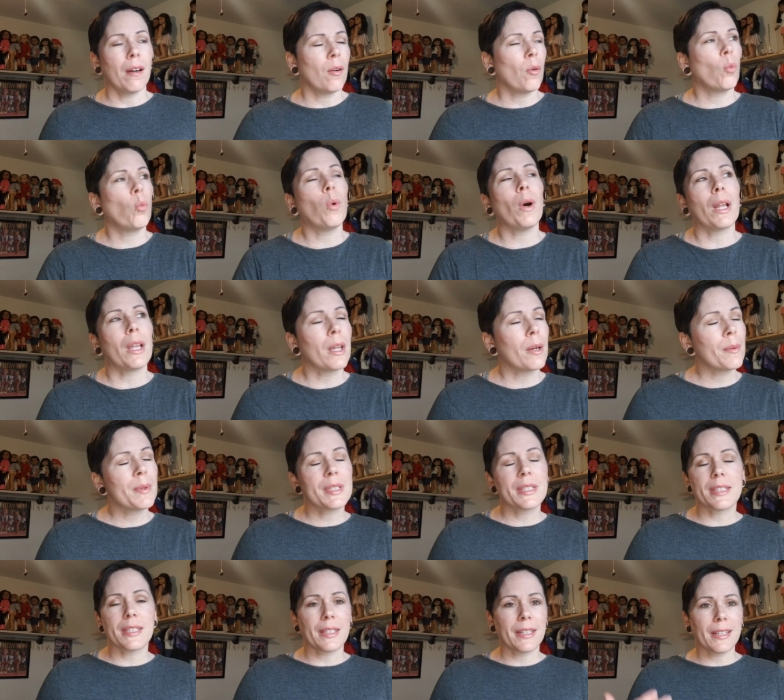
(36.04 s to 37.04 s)
while I
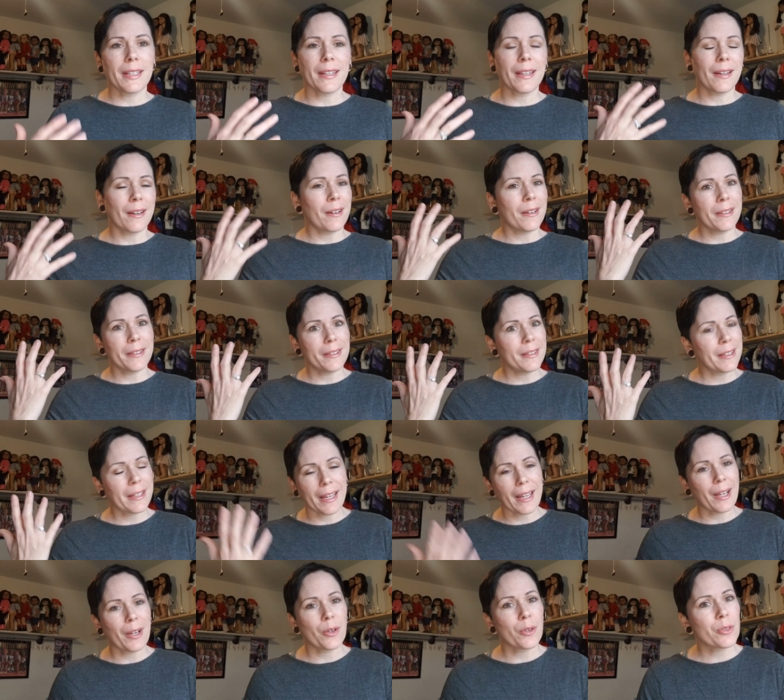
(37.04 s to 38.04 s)
was sitting on the
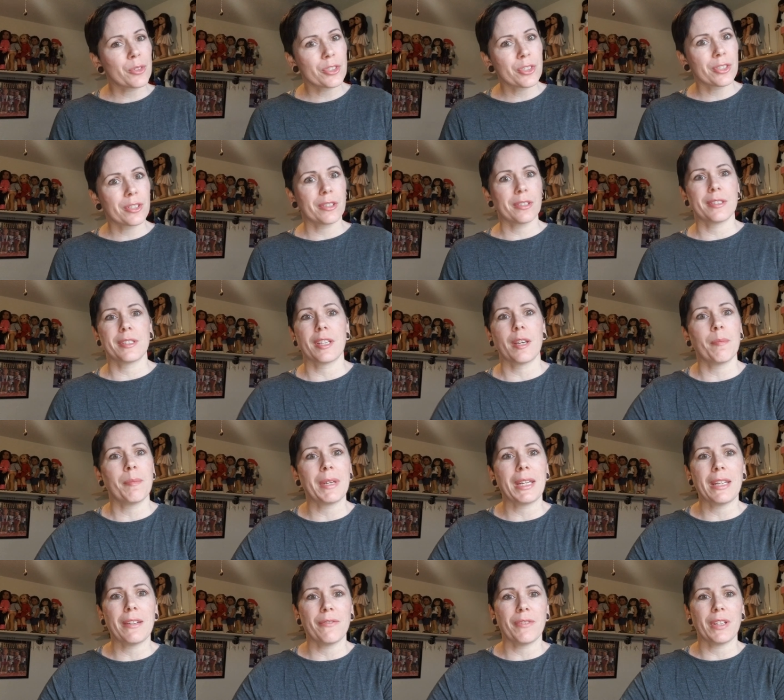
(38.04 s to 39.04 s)
couch some
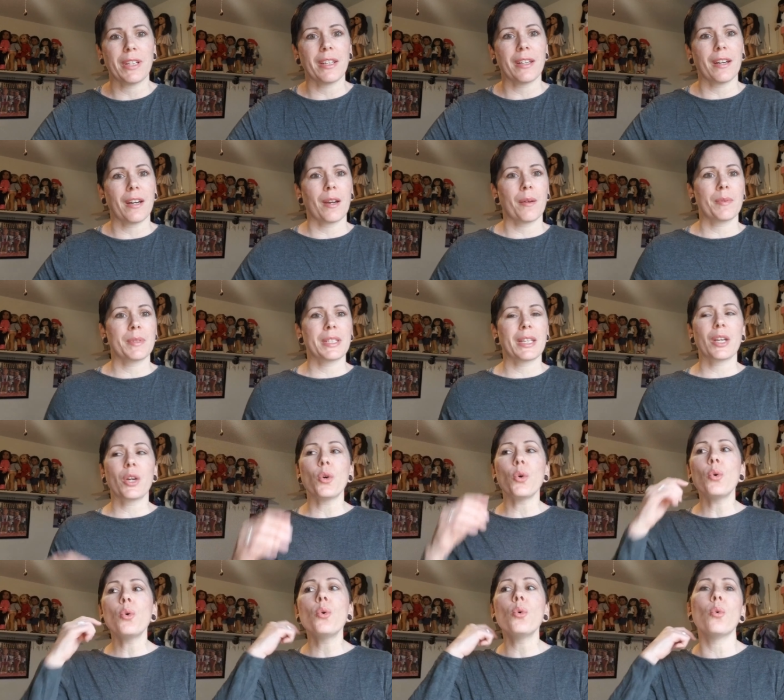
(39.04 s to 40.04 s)
evening, I was like,
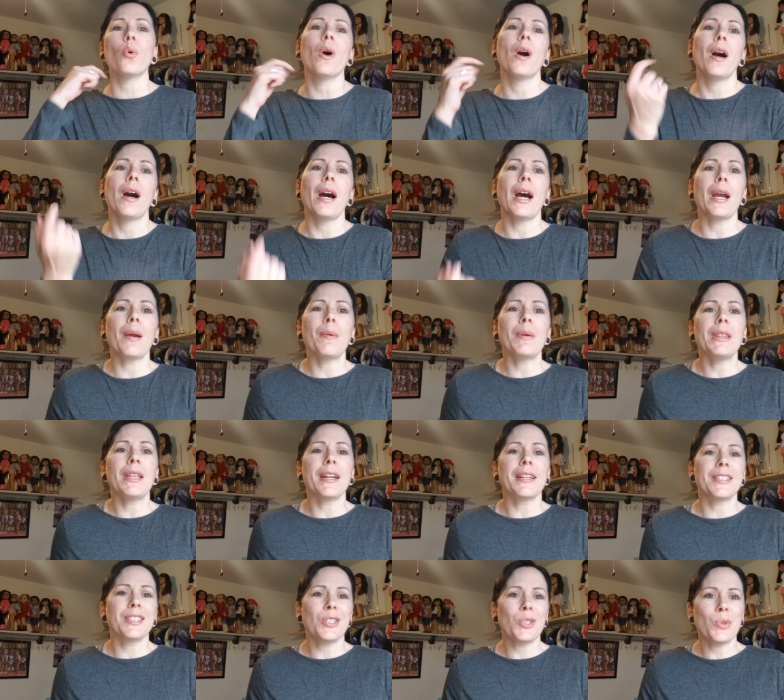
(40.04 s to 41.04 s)
ooh, I would
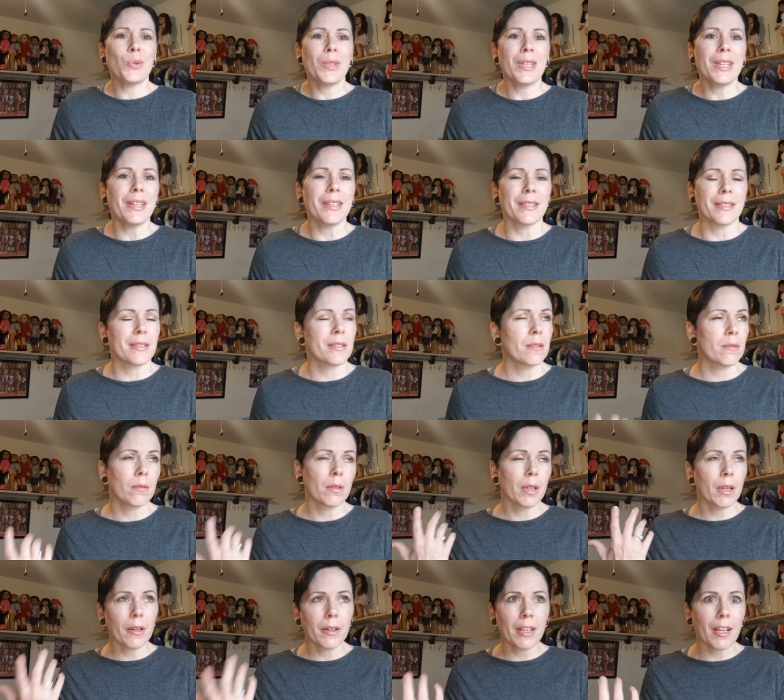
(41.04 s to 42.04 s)
like to do this. Well,
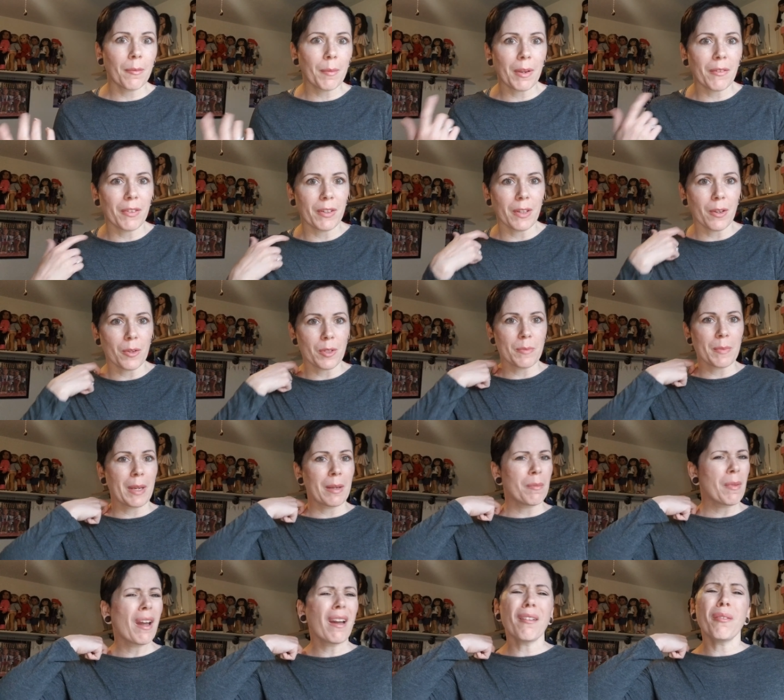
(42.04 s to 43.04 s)
I already have my videos made.
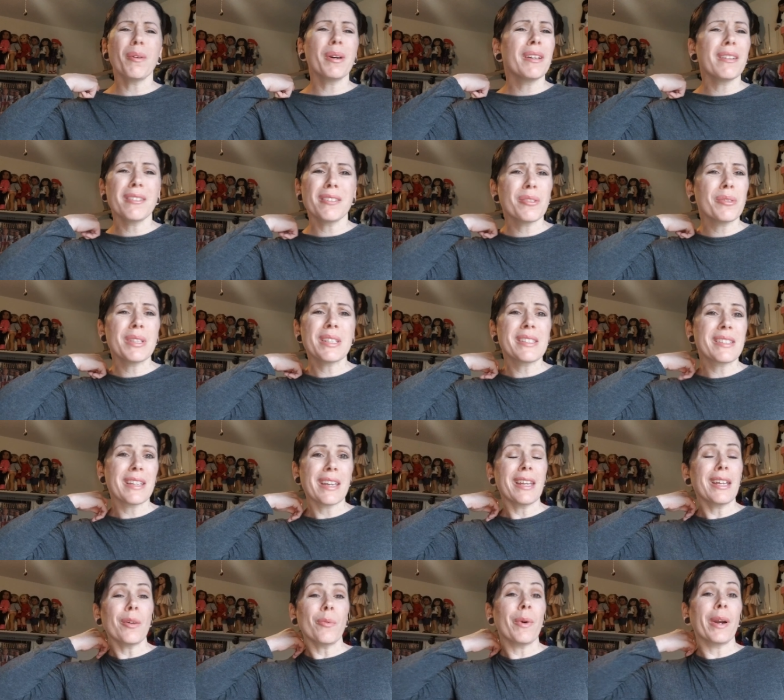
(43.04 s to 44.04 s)
I want to do this
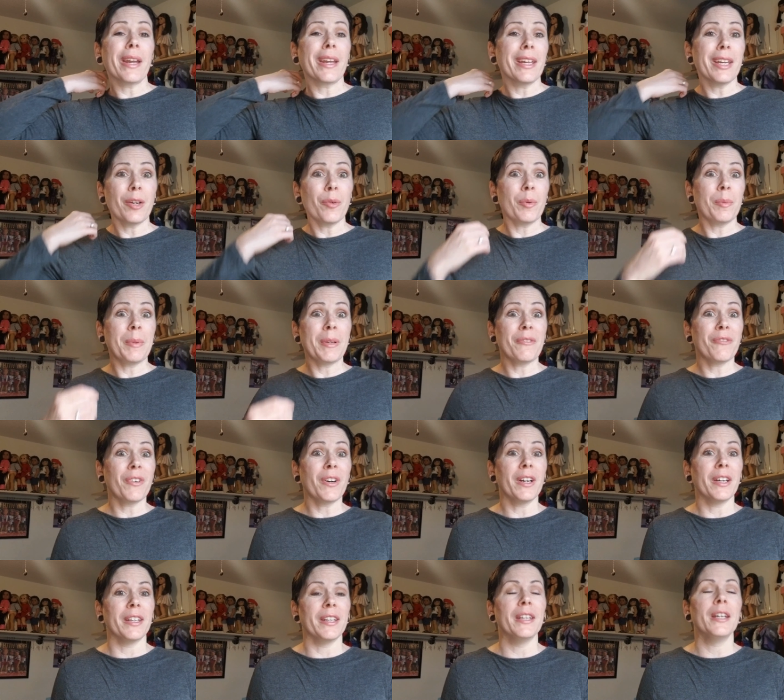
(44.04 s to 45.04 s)
anyway. It would be
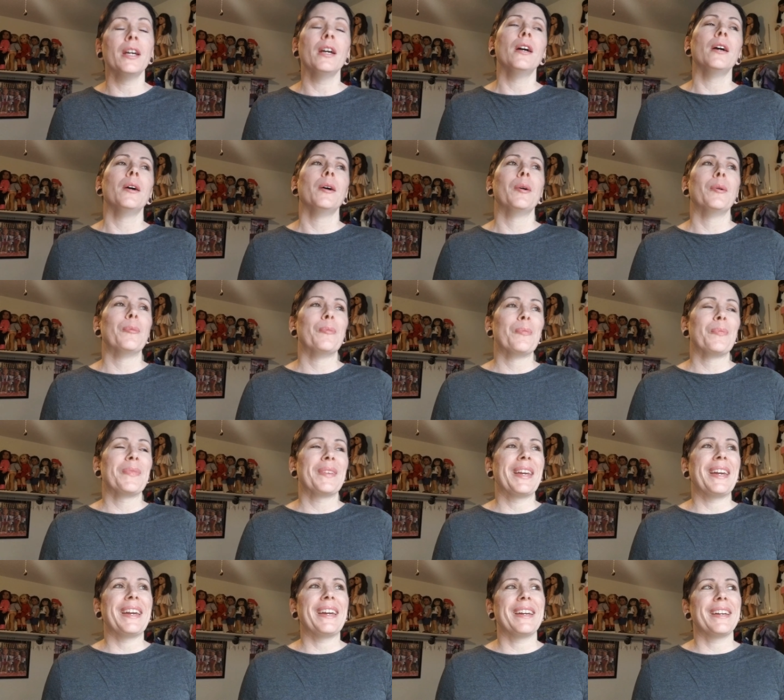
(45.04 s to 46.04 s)
fun.
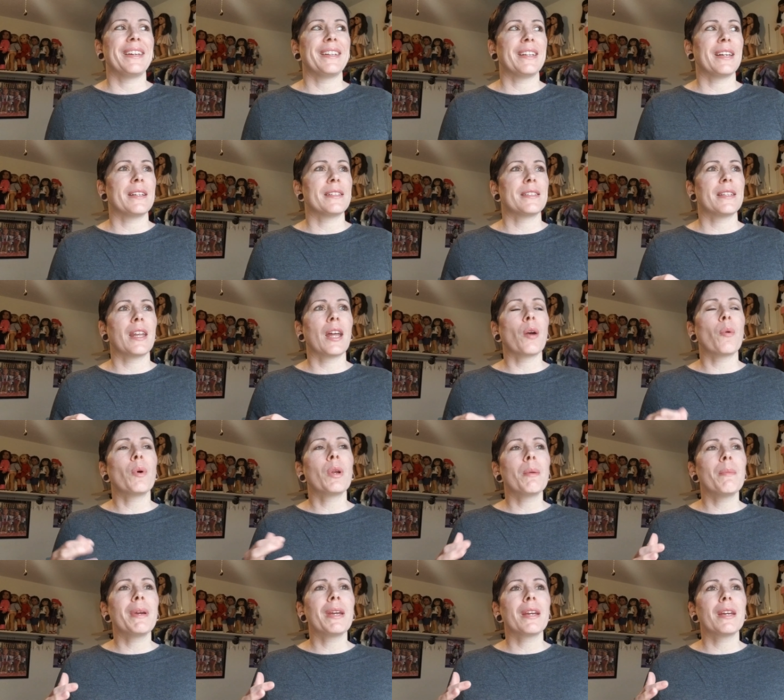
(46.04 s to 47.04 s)
And I said, I want
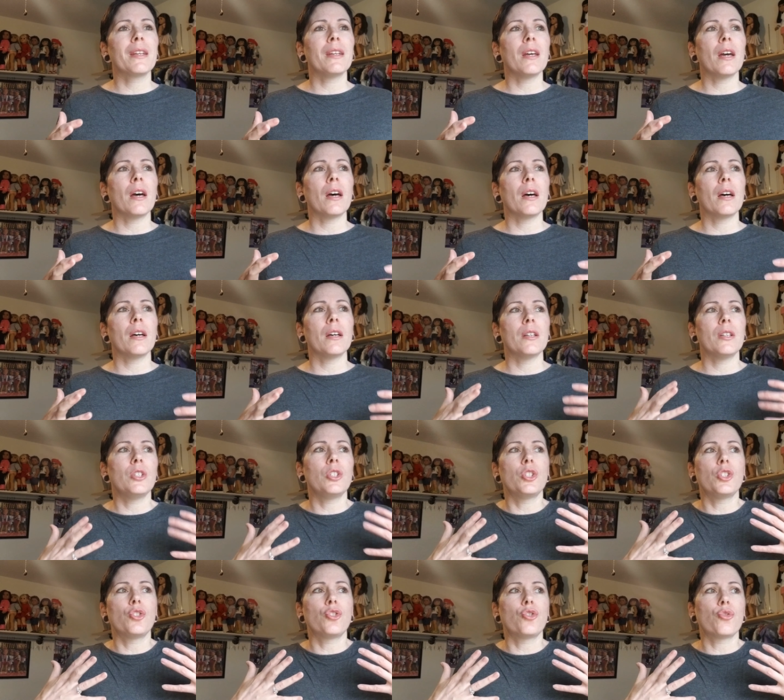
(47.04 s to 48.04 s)
to make an, a
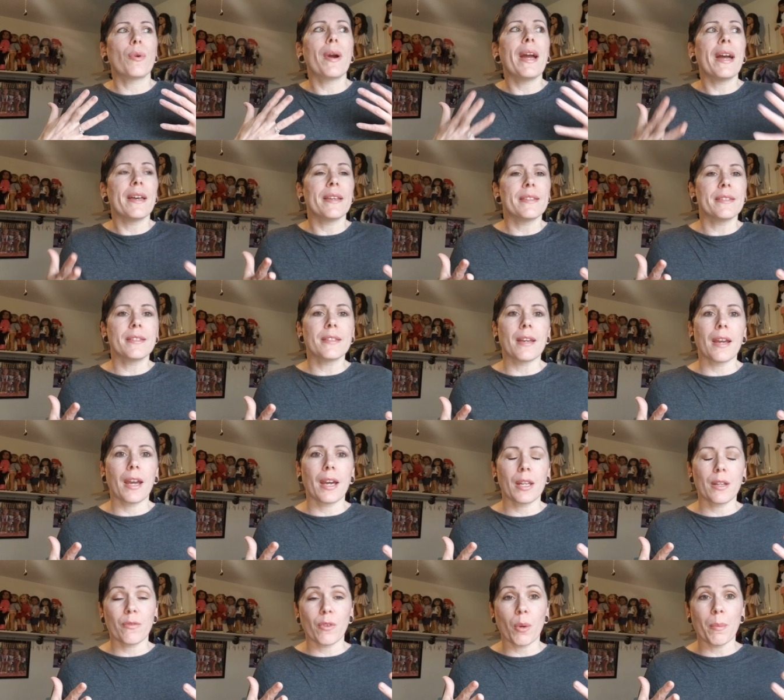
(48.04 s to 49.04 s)
dress
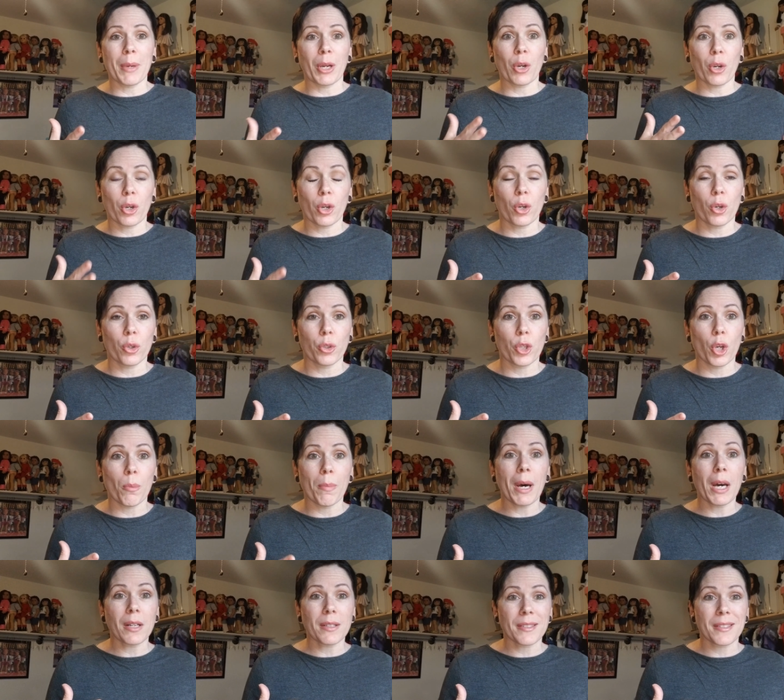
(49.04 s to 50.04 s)
out of American Girl doll
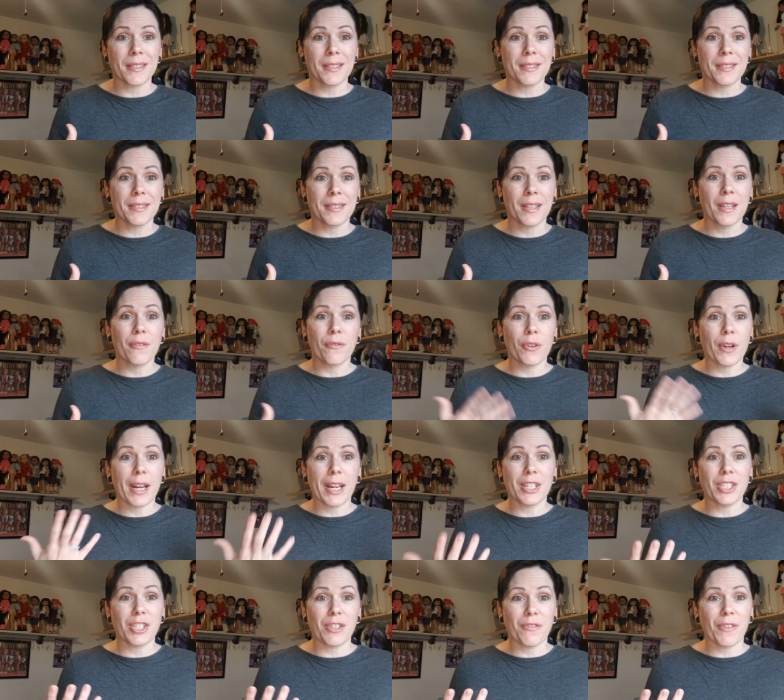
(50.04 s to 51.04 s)
boxes for
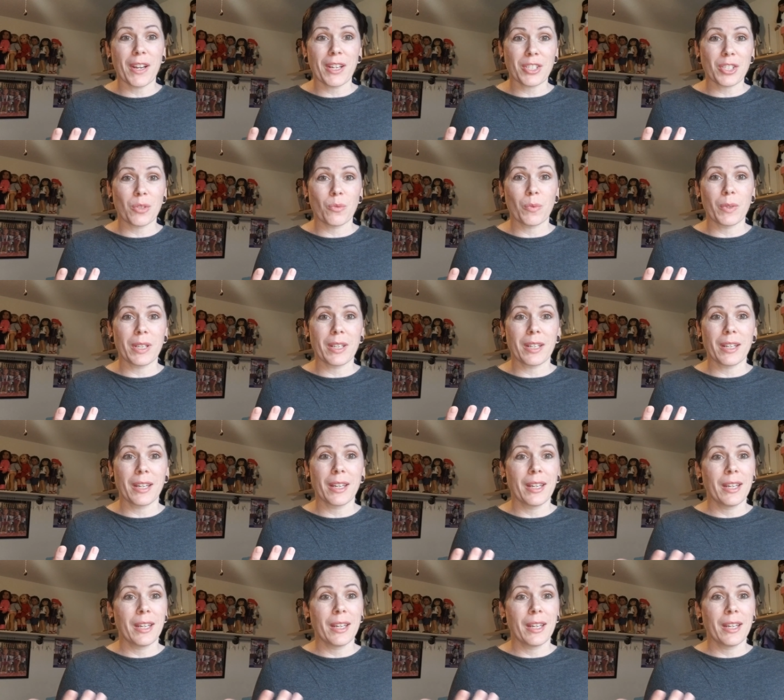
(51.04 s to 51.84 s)
AG Fashion Week.